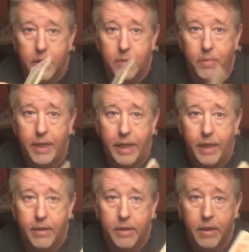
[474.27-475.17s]
the money.
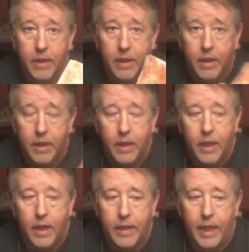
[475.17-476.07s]

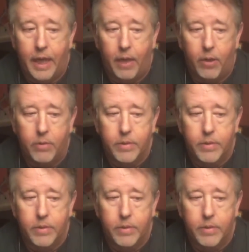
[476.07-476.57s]
Now,